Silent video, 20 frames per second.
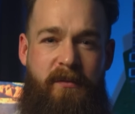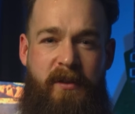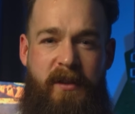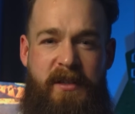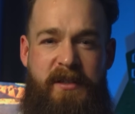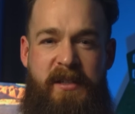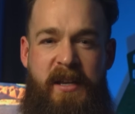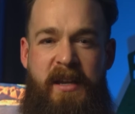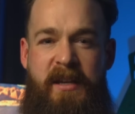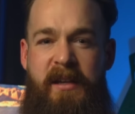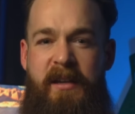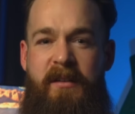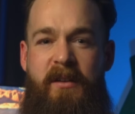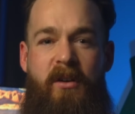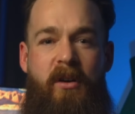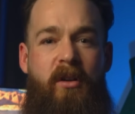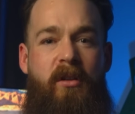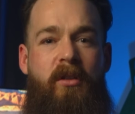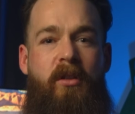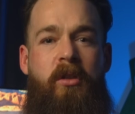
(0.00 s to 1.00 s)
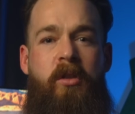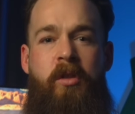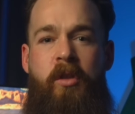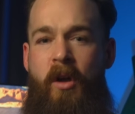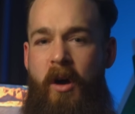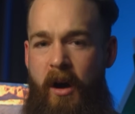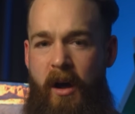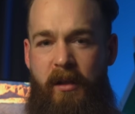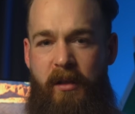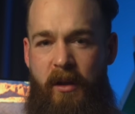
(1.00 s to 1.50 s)
for this taking a
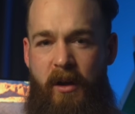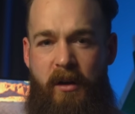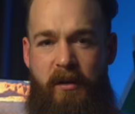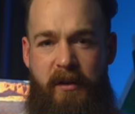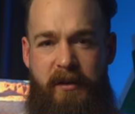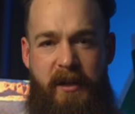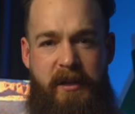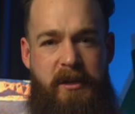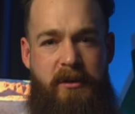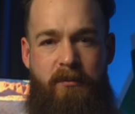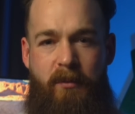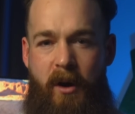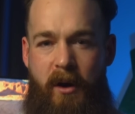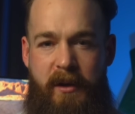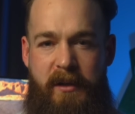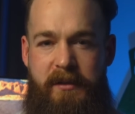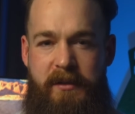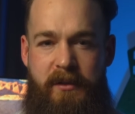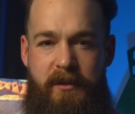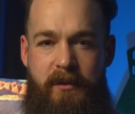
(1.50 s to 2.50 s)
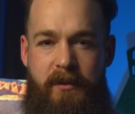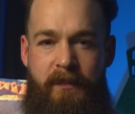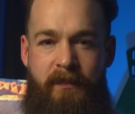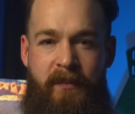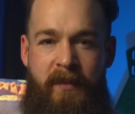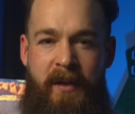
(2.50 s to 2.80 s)
lot longer than you want it to.